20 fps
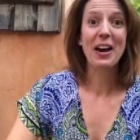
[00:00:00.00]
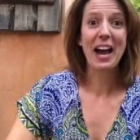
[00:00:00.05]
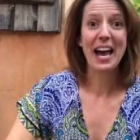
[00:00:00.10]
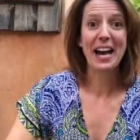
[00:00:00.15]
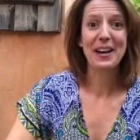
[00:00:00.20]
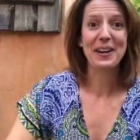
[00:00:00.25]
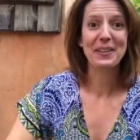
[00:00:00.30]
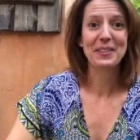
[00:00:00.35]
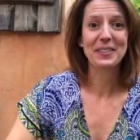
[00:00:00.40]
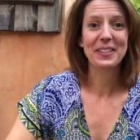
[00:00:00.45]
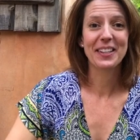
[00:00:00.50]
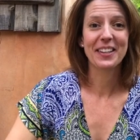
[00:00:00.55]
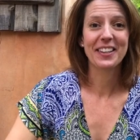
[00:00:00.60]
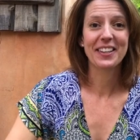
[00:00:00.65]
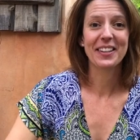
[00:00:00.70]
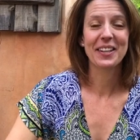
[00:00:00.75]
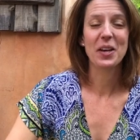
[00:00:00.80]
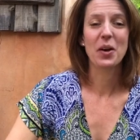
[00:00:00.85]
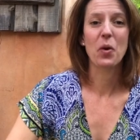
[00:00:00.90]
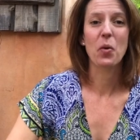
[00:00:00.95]
out
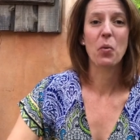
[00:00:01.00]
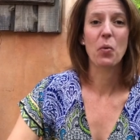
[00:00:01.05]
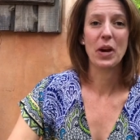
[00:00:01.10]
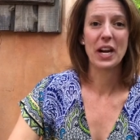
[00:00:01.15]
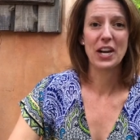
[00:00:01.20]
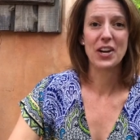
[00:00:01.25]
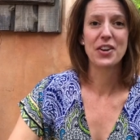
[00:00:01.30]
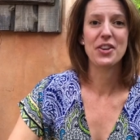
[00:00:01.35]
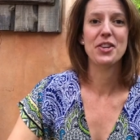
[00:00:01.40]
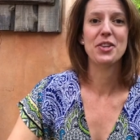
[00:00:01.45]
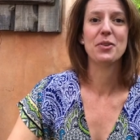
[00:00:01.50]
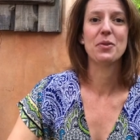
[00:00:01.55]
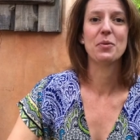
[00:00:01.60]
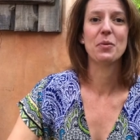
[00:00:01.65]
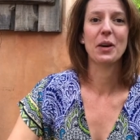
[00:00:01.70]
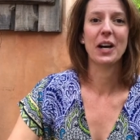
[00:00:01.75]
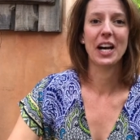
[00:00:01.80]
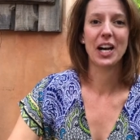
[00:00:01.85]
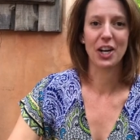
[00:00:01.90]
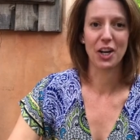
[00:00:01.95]
where you
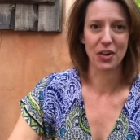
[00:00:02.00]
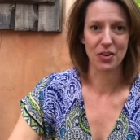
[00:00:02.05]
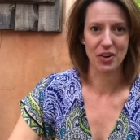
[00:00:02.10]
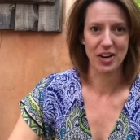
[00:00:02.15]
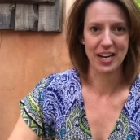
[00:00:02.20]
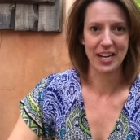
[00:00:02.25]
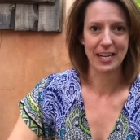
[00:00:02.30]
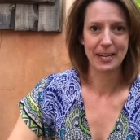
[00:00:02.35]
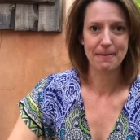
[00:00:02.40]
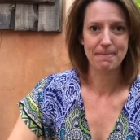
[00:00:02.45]
agree.